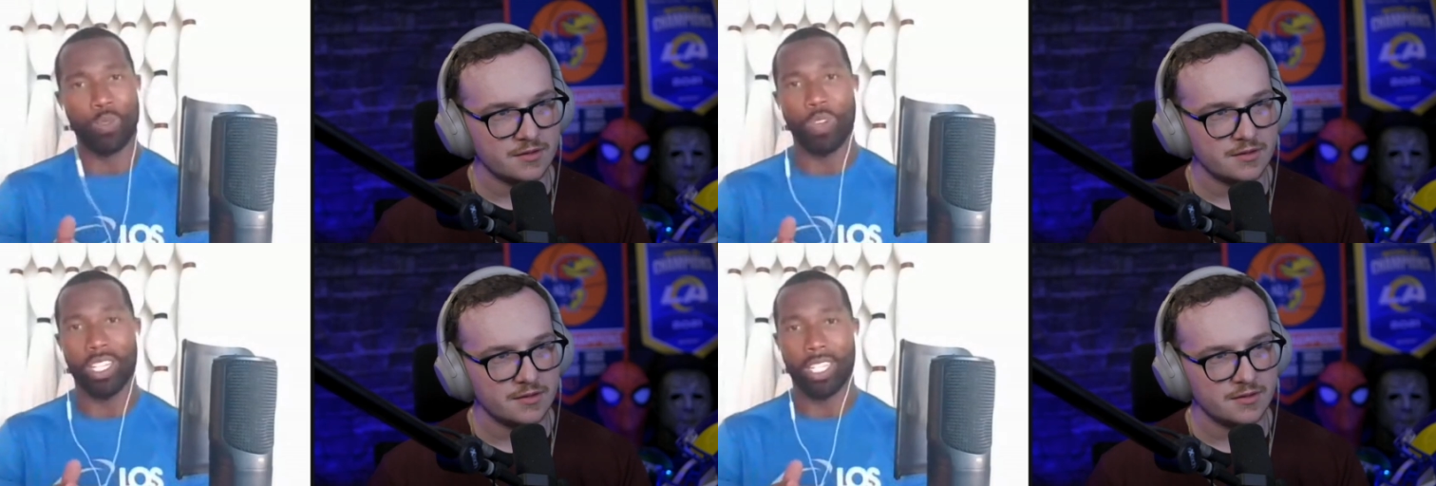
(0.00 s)

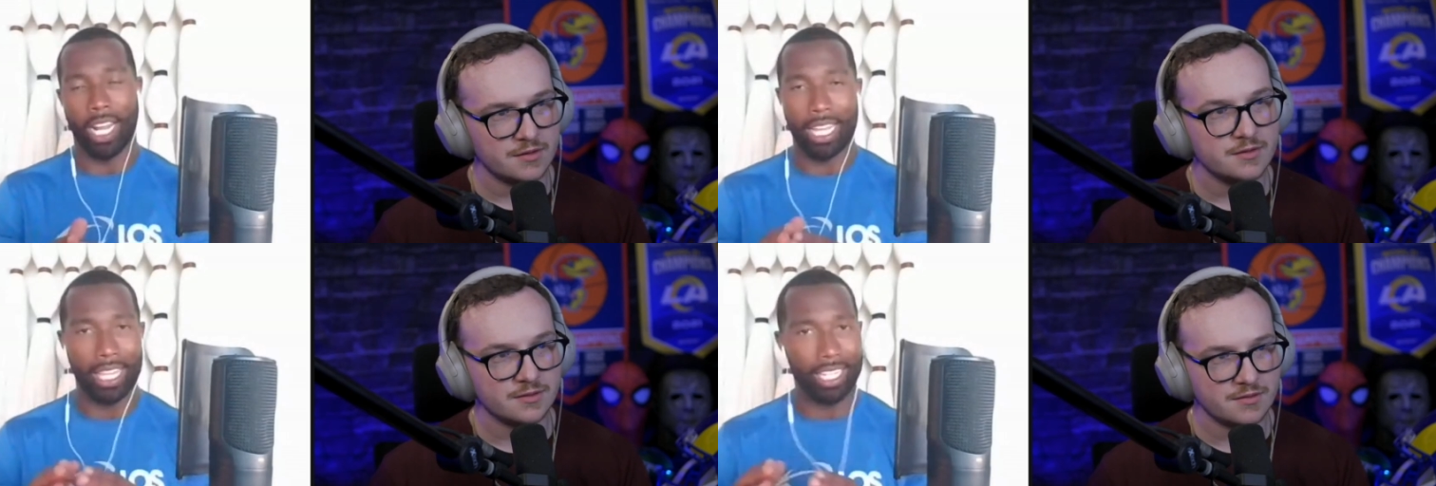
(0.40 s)
Speaker 1: this win,
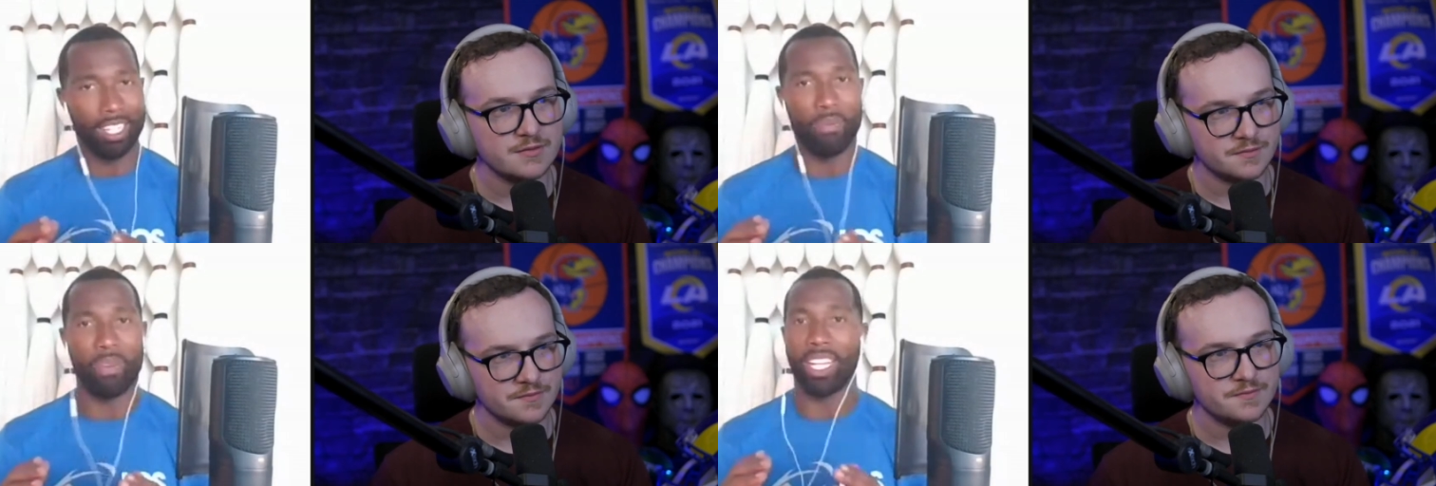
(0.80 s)
Jake. I think
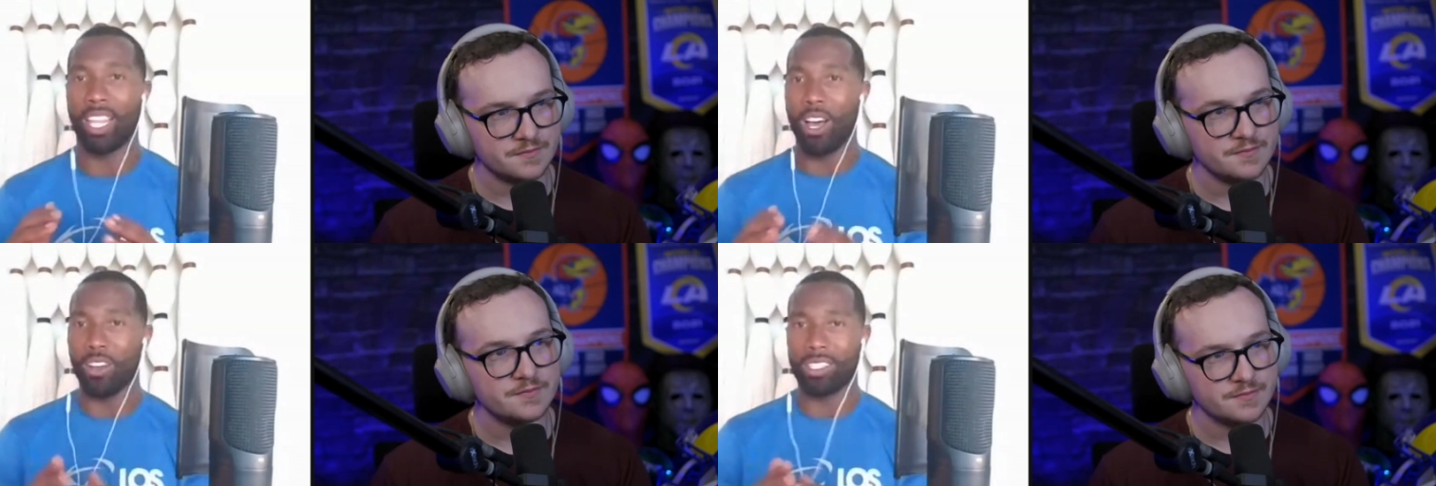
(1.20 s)
it's going to be
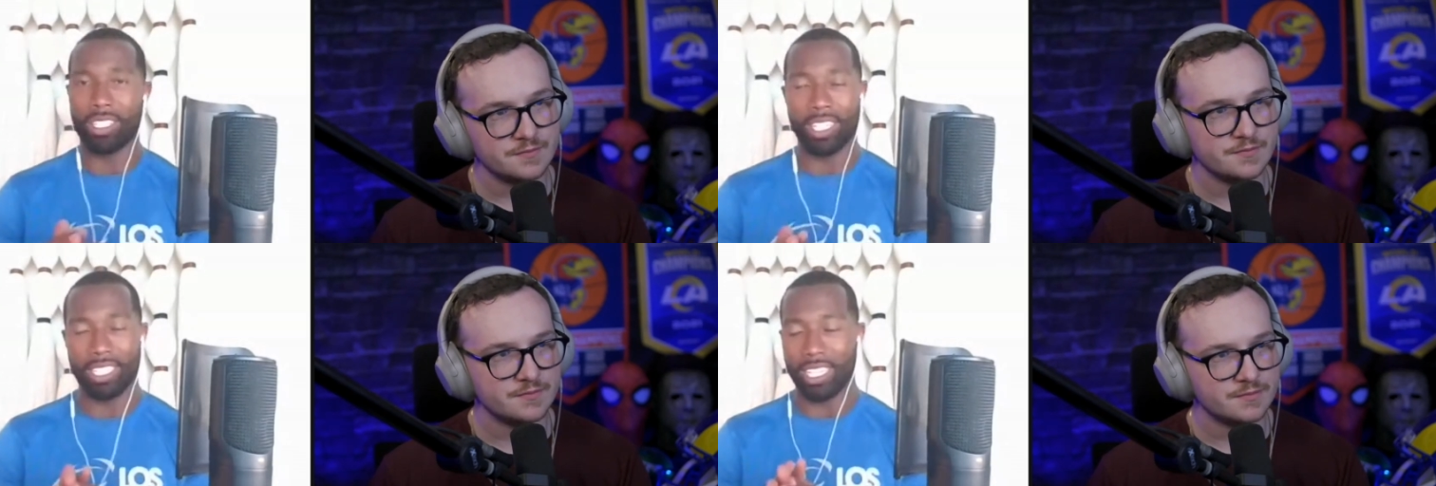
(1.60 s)
a long
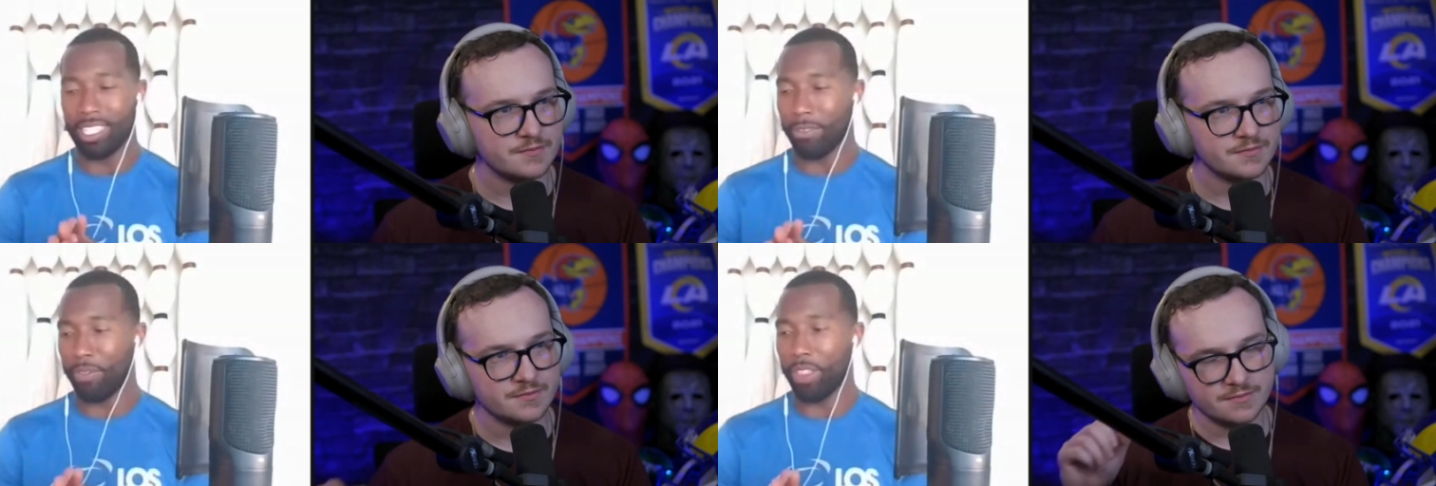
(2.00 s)
sleep
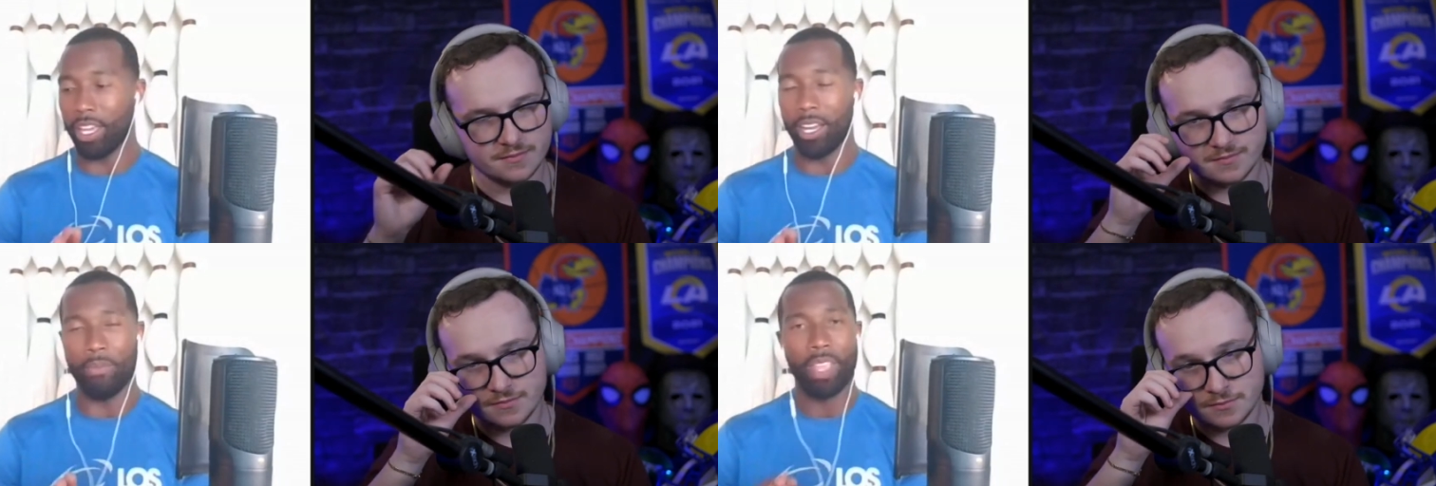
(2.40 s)
season
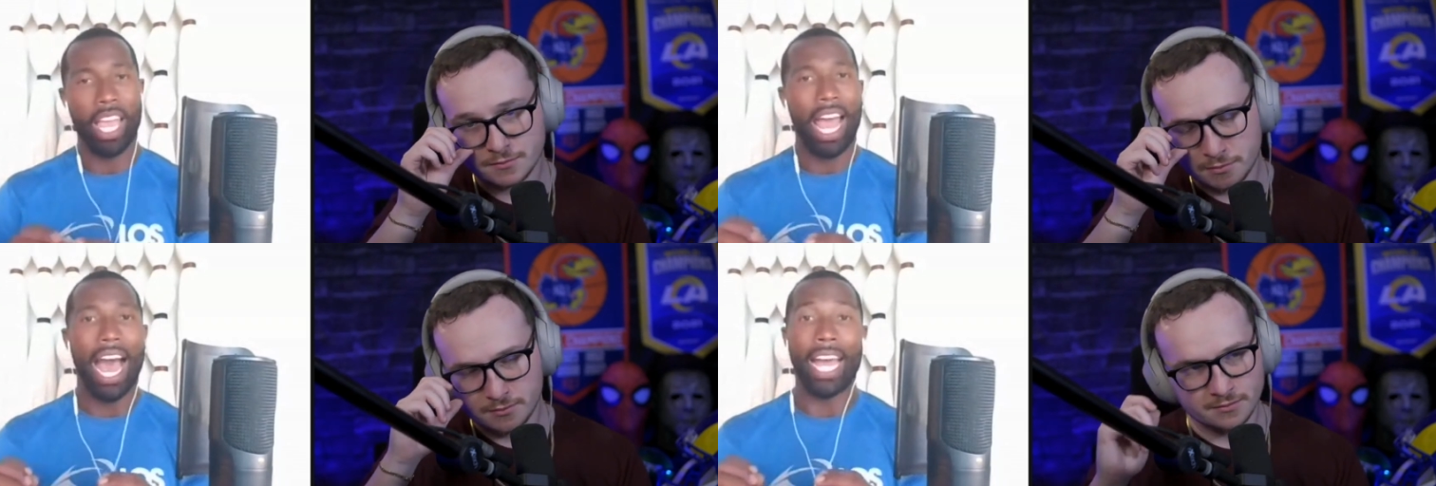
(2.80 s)
for
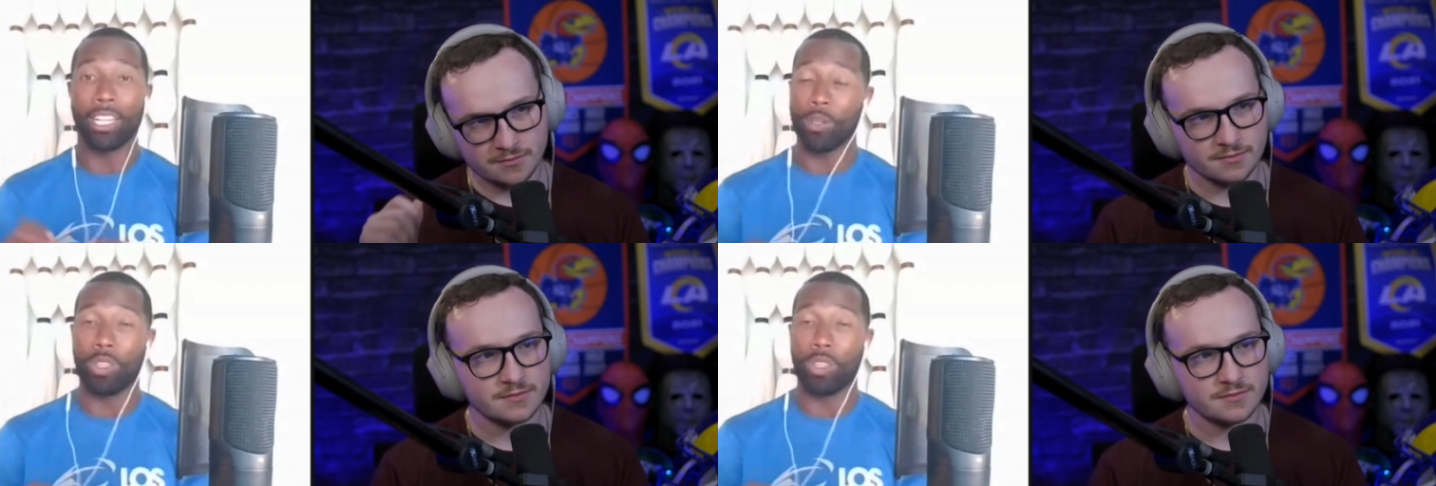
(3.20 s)
them. I